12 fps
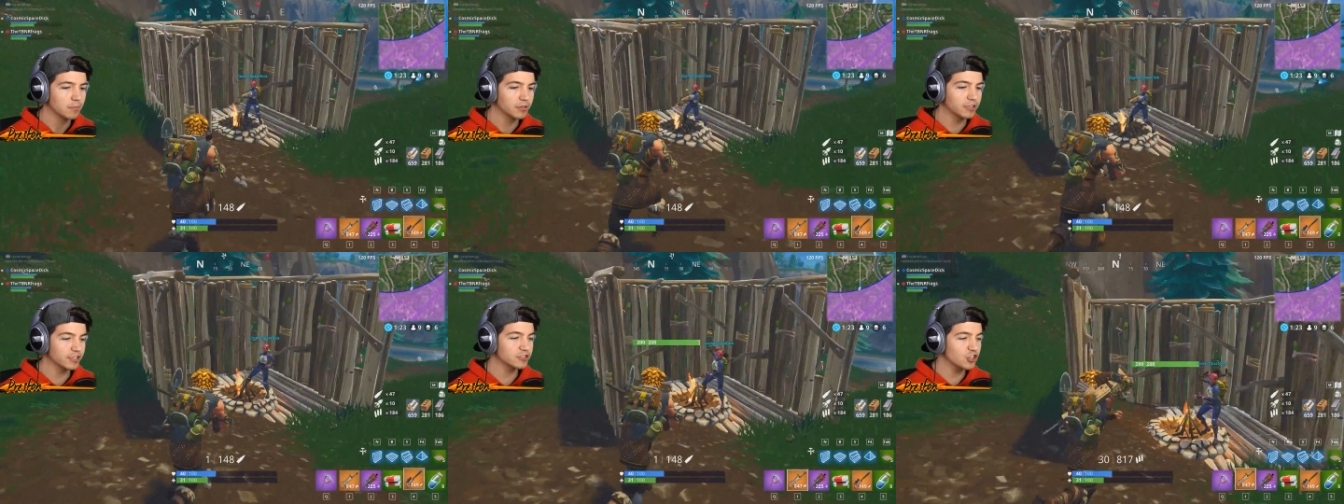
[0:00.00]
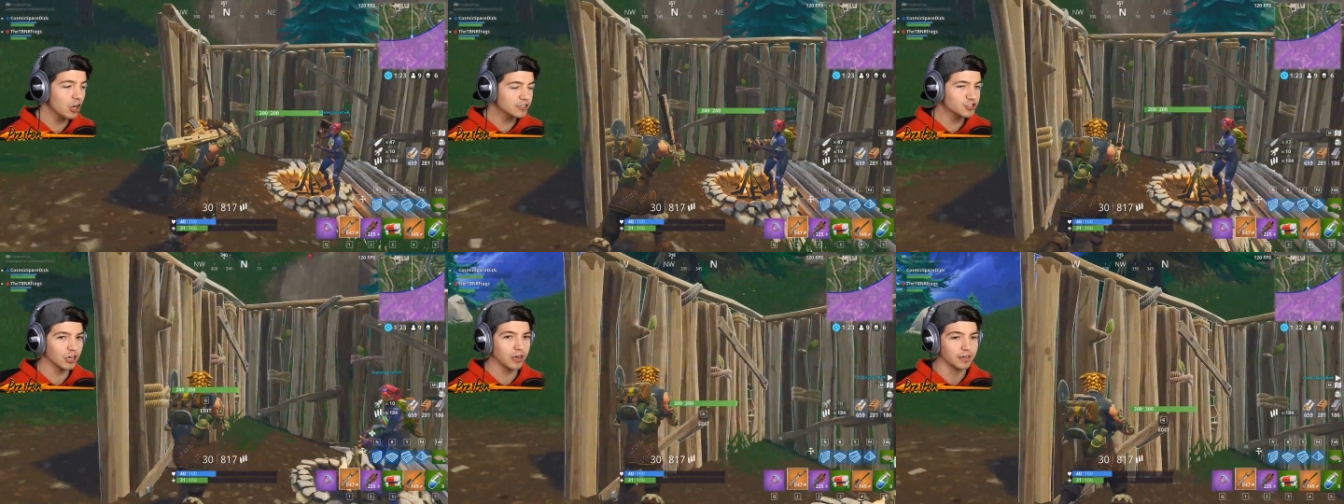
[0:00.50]
But there's a chug
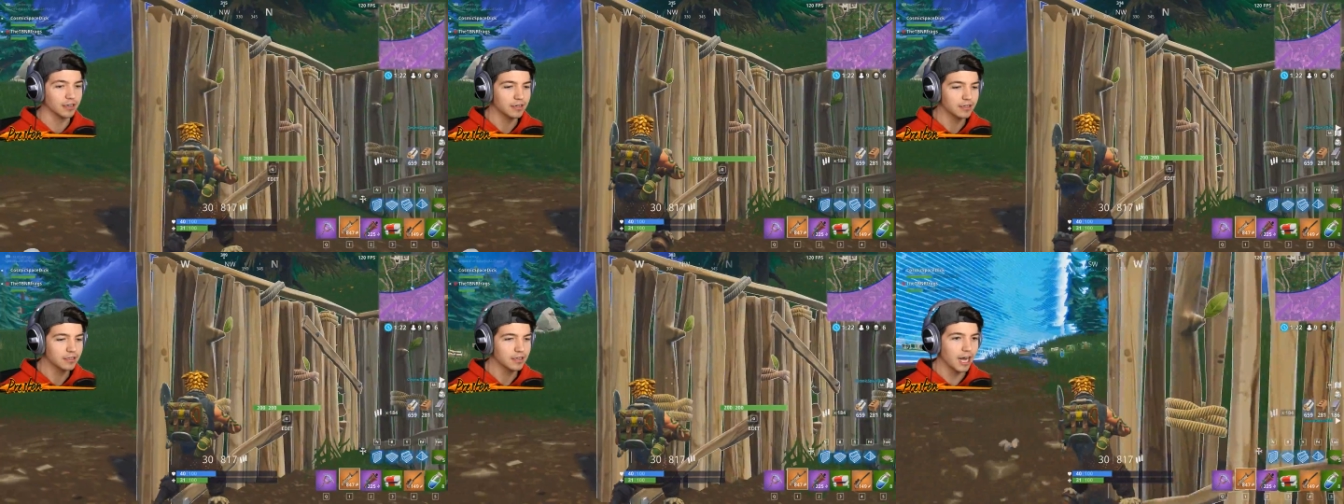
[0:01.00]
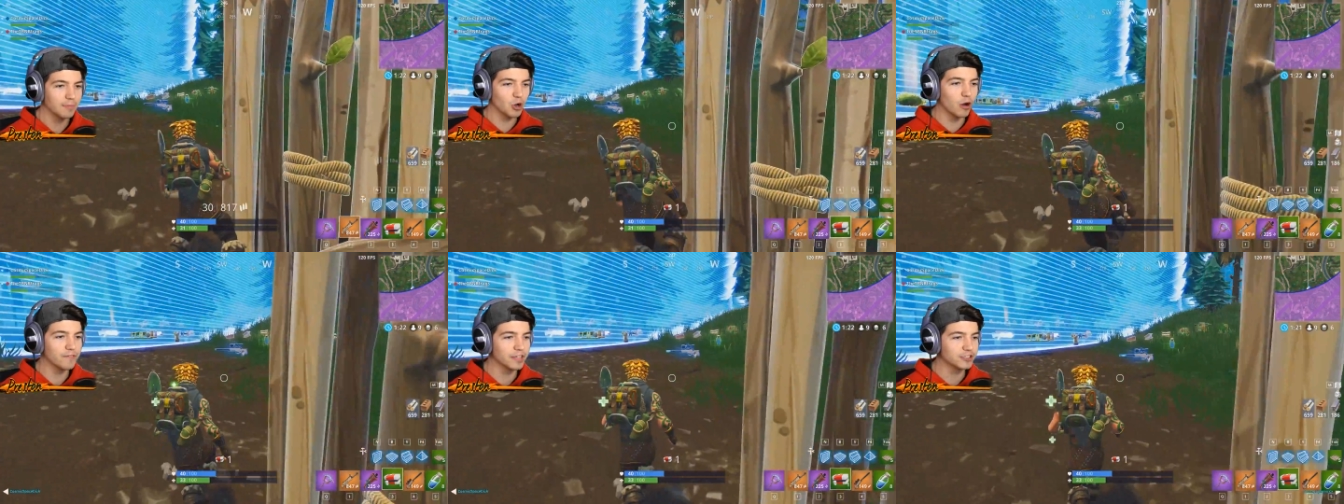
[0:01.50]
jug. I'm
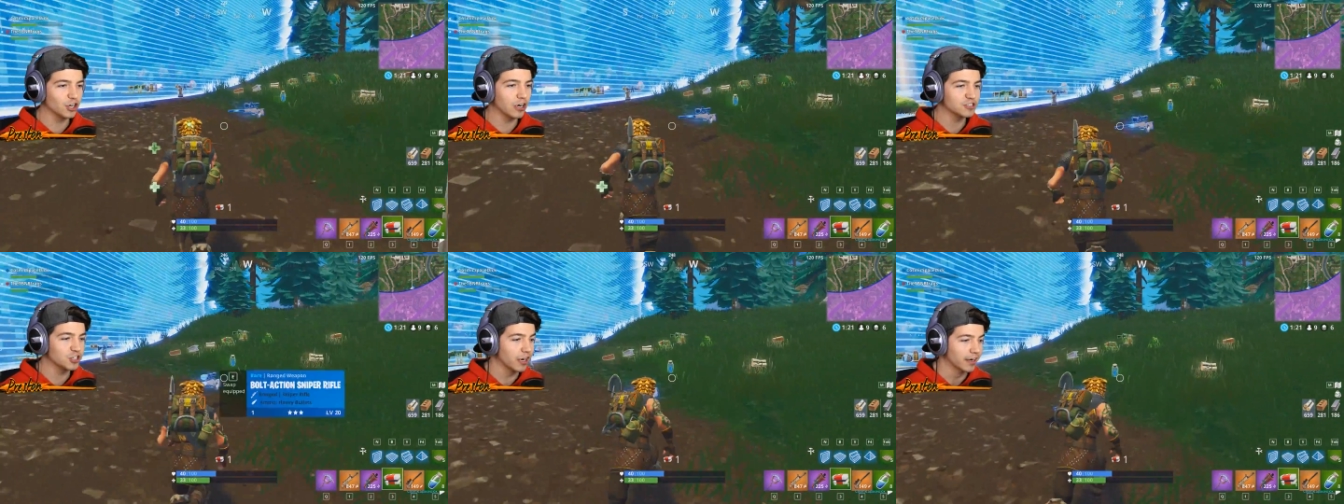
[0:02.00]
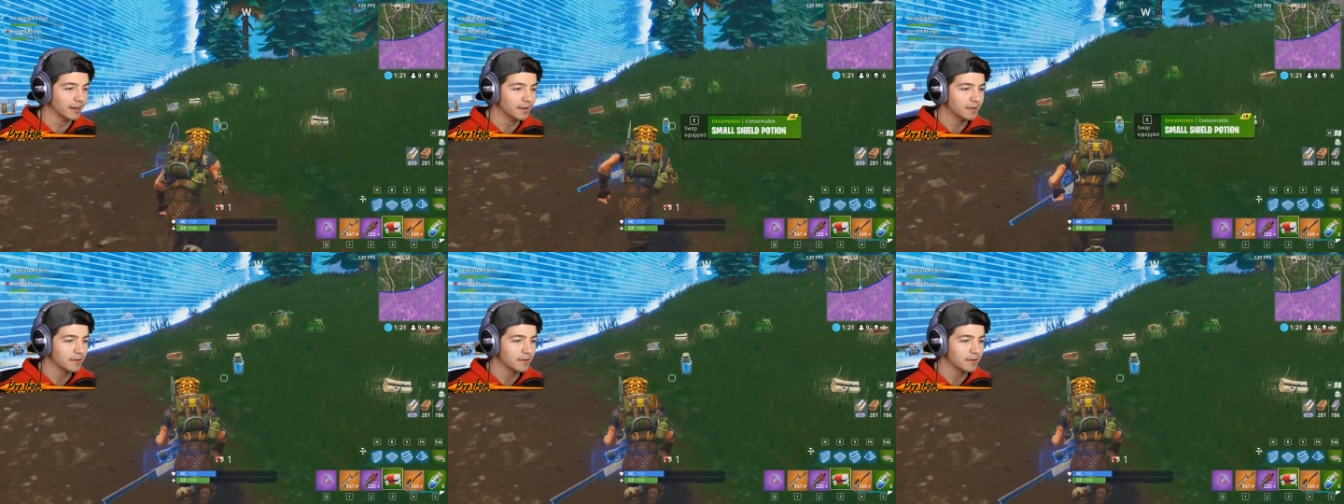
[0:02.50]
going for the chug jug.